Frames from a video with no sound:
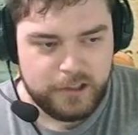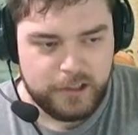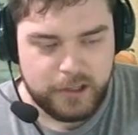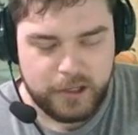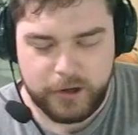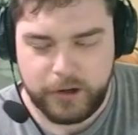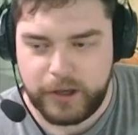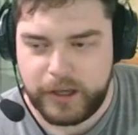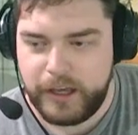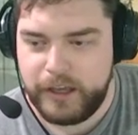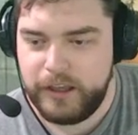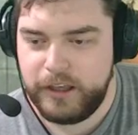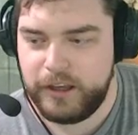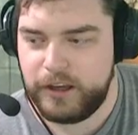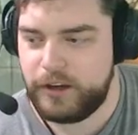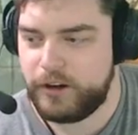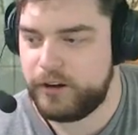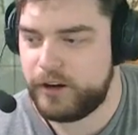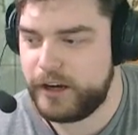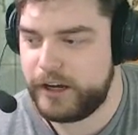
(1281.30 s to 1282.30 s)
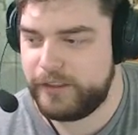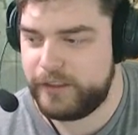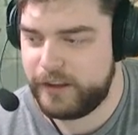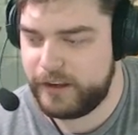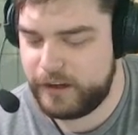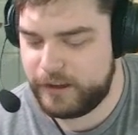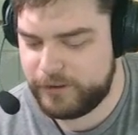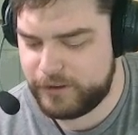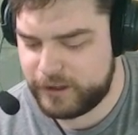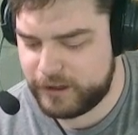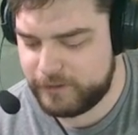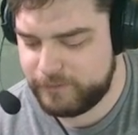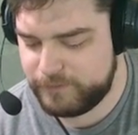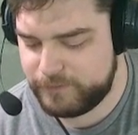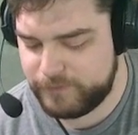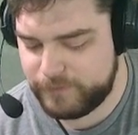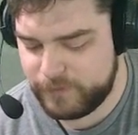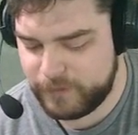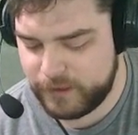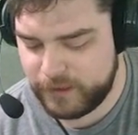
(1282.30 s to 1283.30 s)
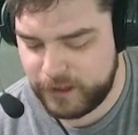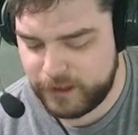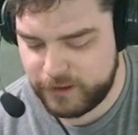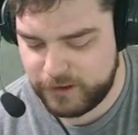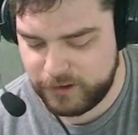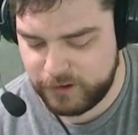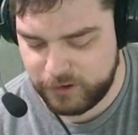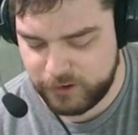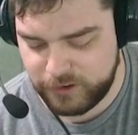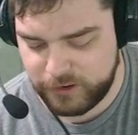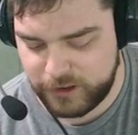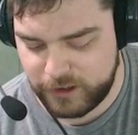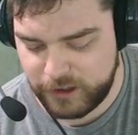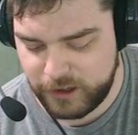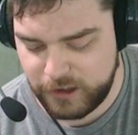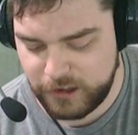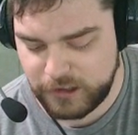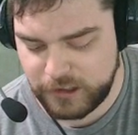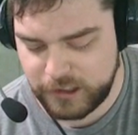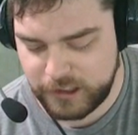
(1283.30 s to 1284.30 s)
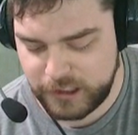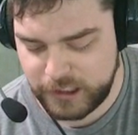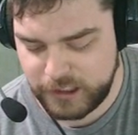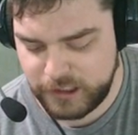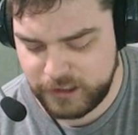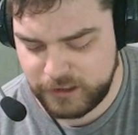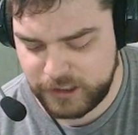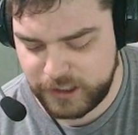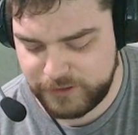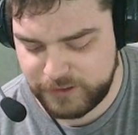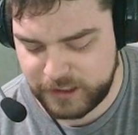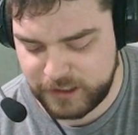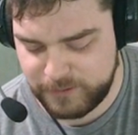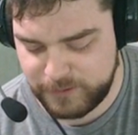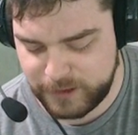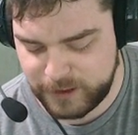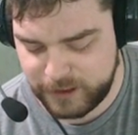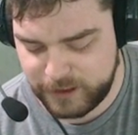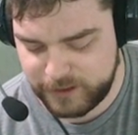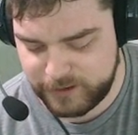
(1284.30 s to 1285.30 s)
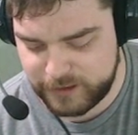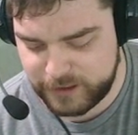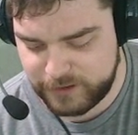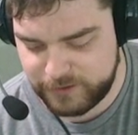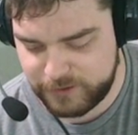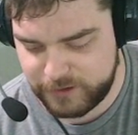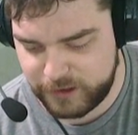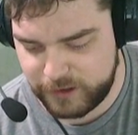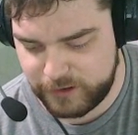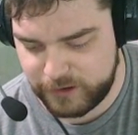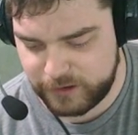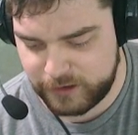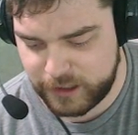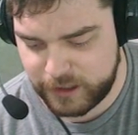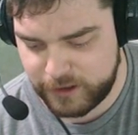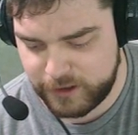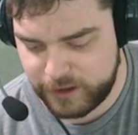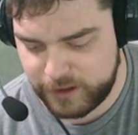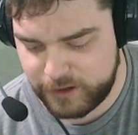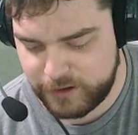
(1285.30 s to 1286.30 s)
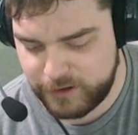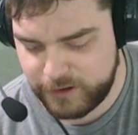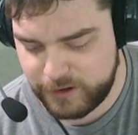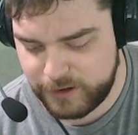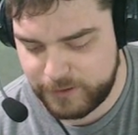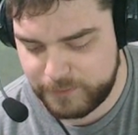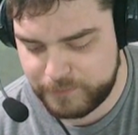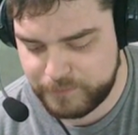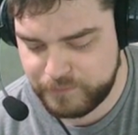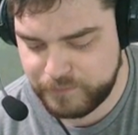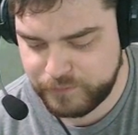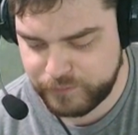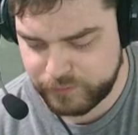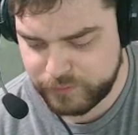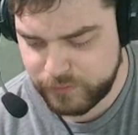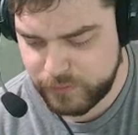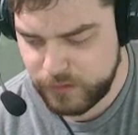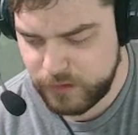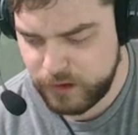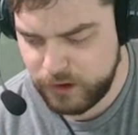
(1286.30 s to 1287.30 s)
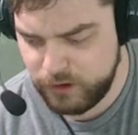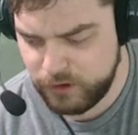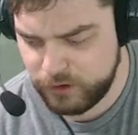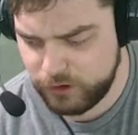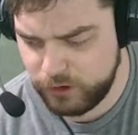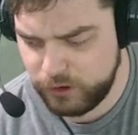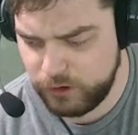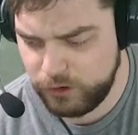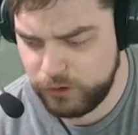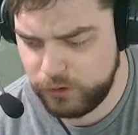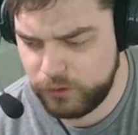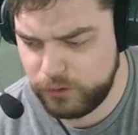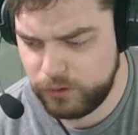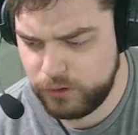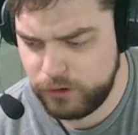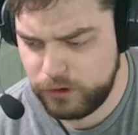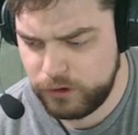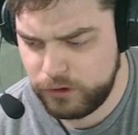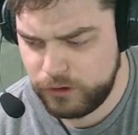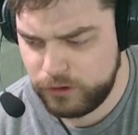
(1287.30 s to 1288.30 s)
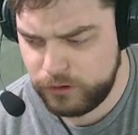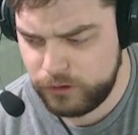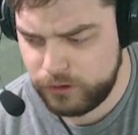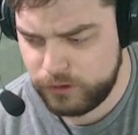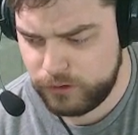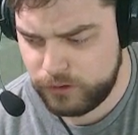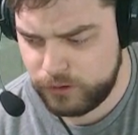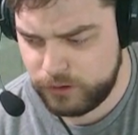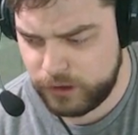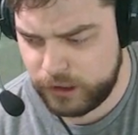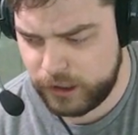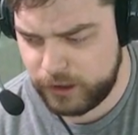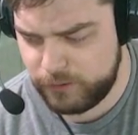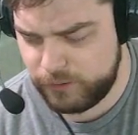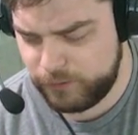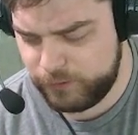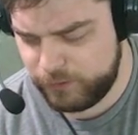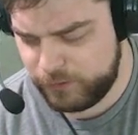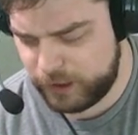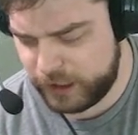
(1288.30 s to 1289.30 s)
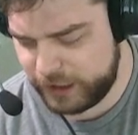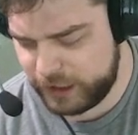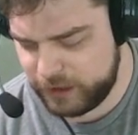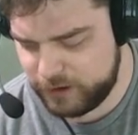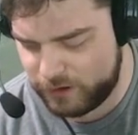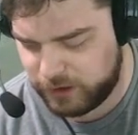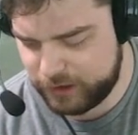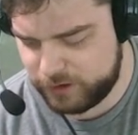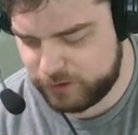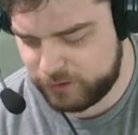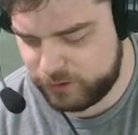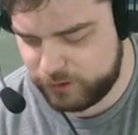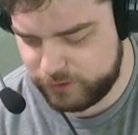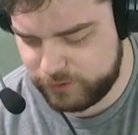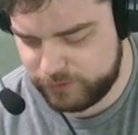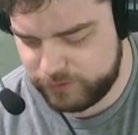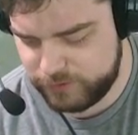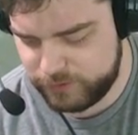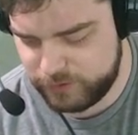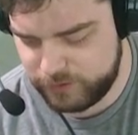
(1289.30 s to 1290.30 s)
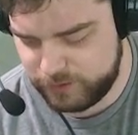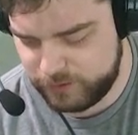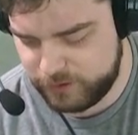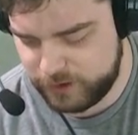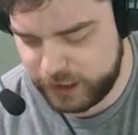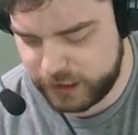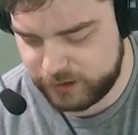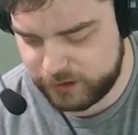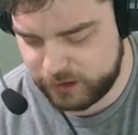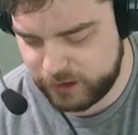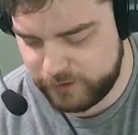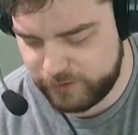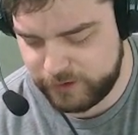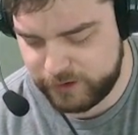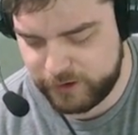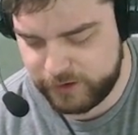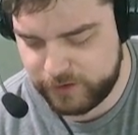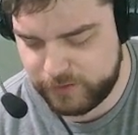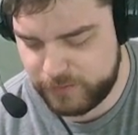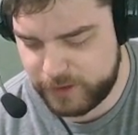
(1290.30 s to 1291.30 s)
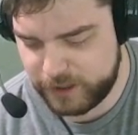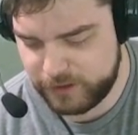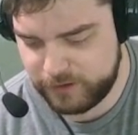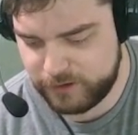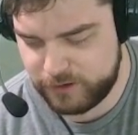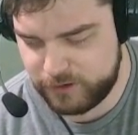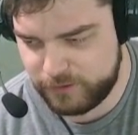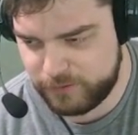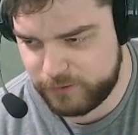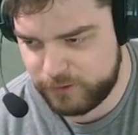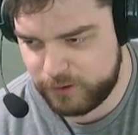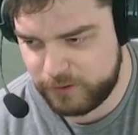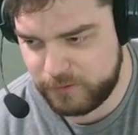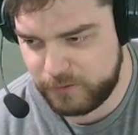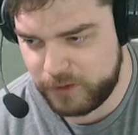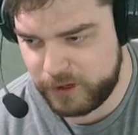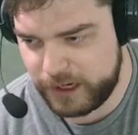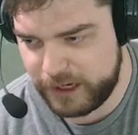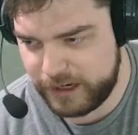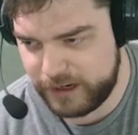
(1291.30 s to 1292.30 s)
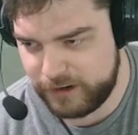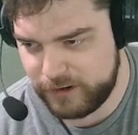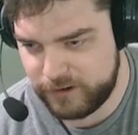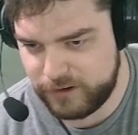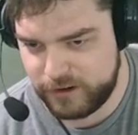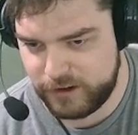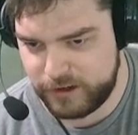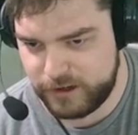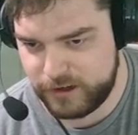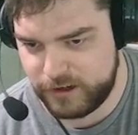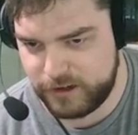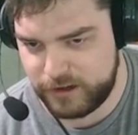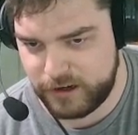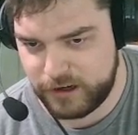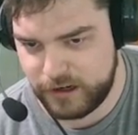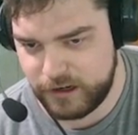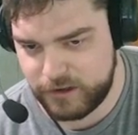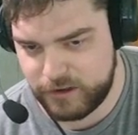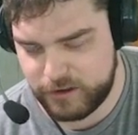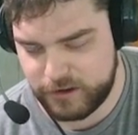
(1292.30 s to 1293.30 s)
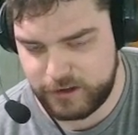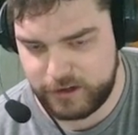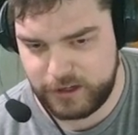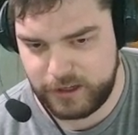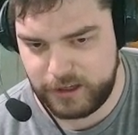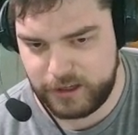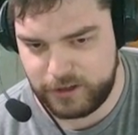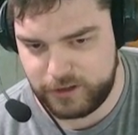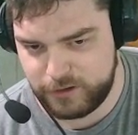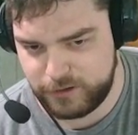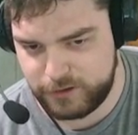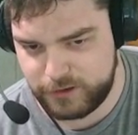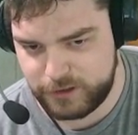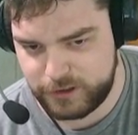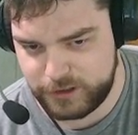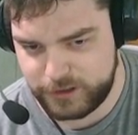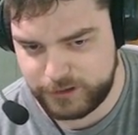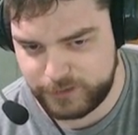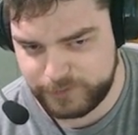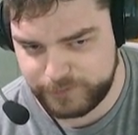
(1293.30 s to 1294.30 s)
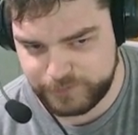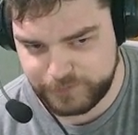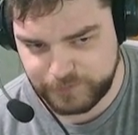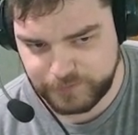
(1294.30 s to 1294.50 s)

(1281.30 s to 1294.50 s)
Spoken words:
Okay, all right then. It's like, that's interesting. I'll have to keep my eyes out for anything like that. So, I guess I sort of take the conversation back to the room where Arch can hear. And